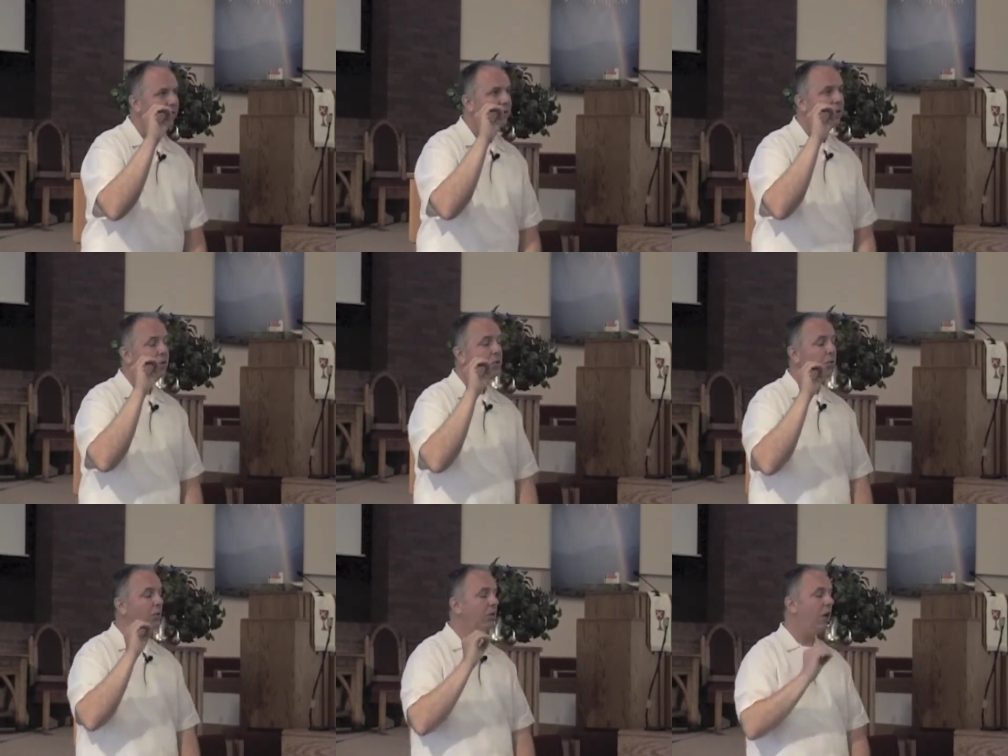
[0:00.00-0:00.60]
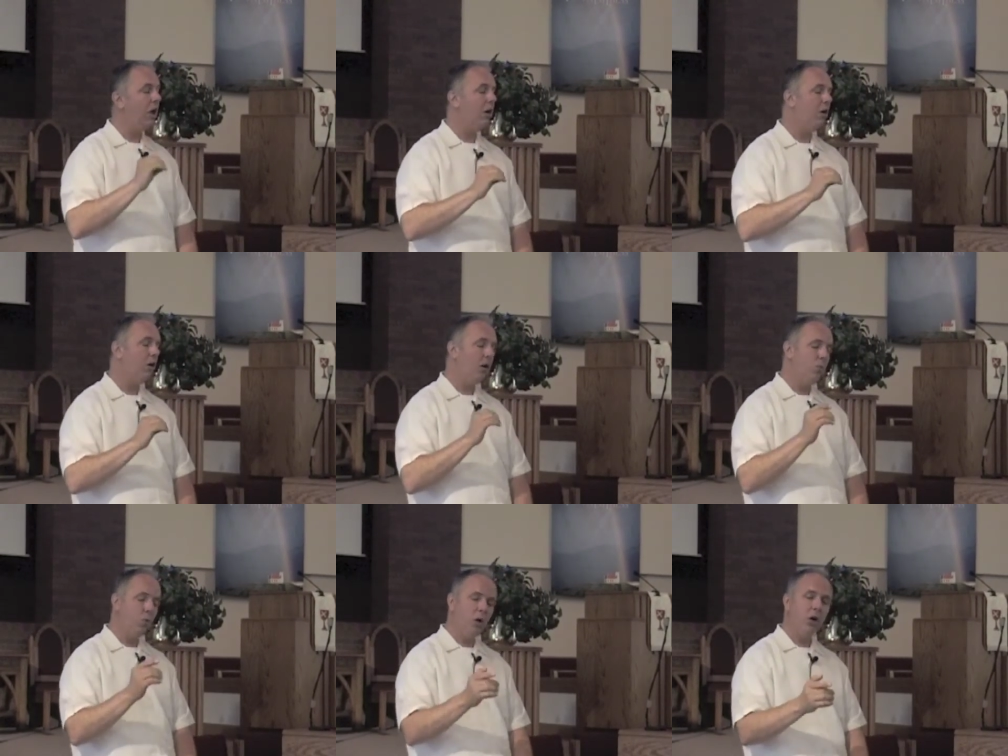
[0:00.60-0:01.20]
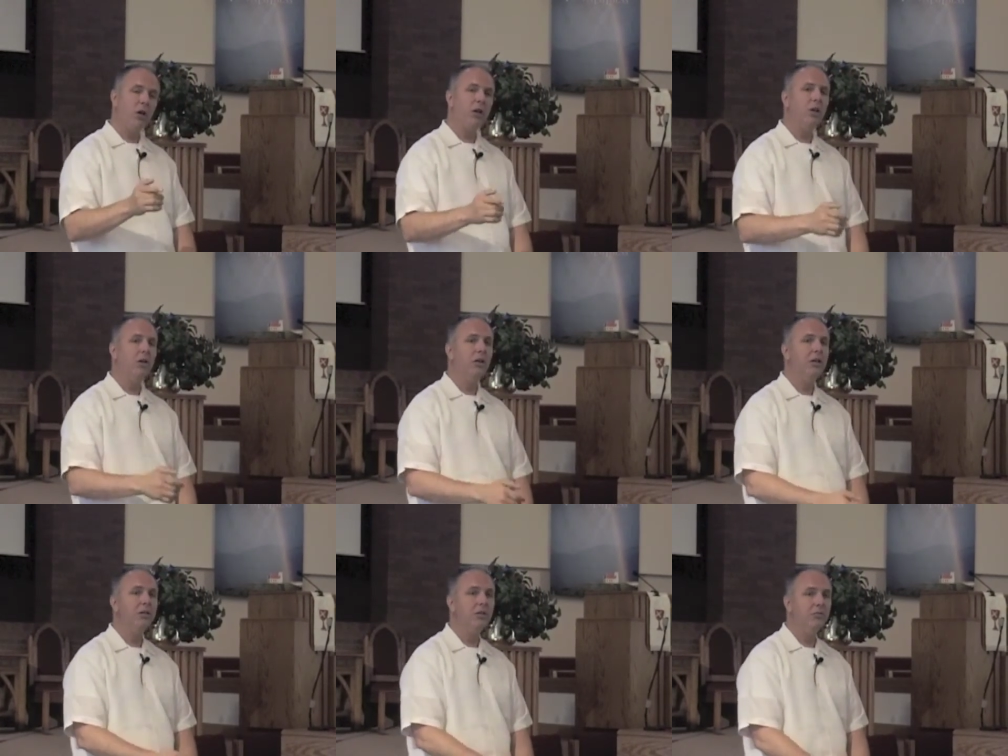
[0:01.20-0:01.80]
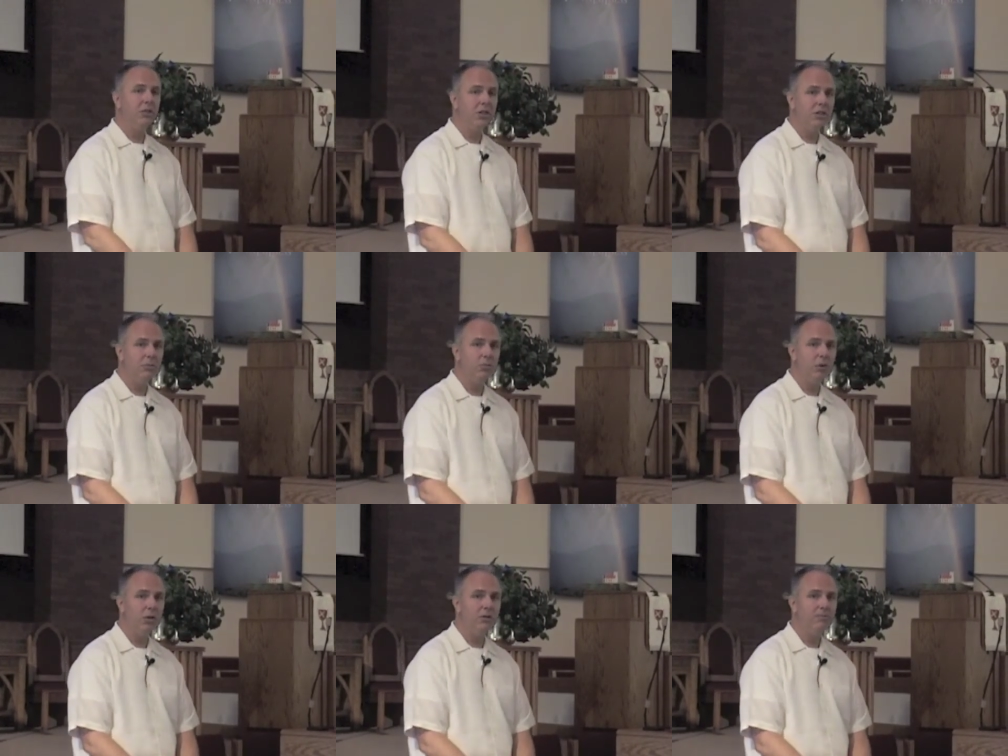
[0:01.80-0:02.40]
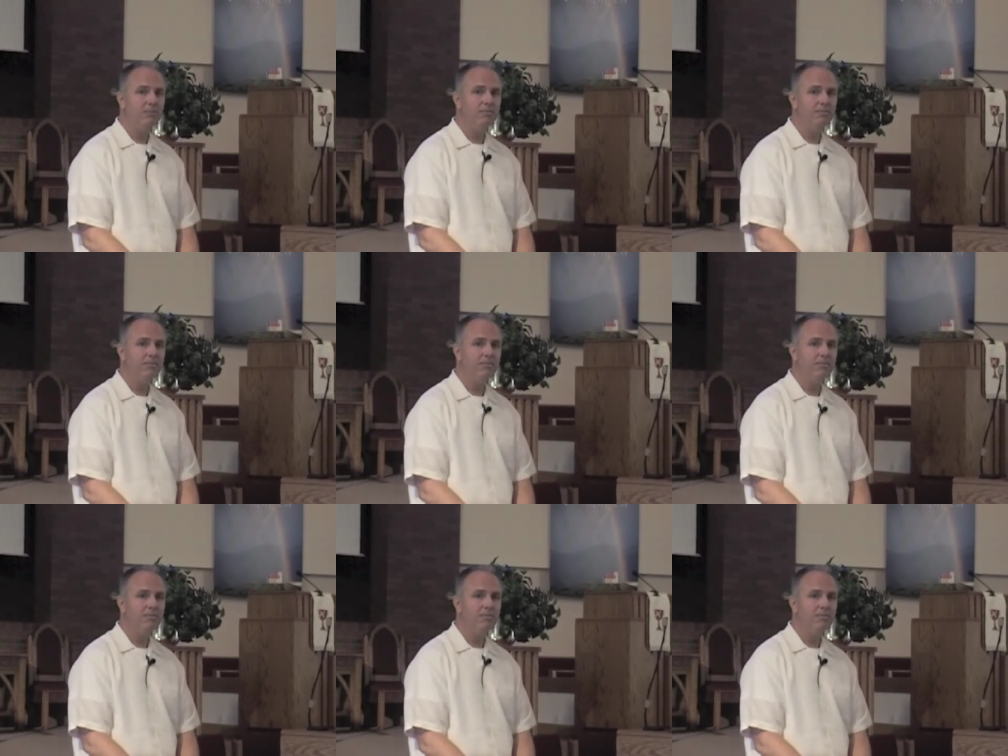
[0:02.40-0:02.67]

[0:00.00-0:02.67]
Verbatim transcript: then through a lot of hard work and some discipline,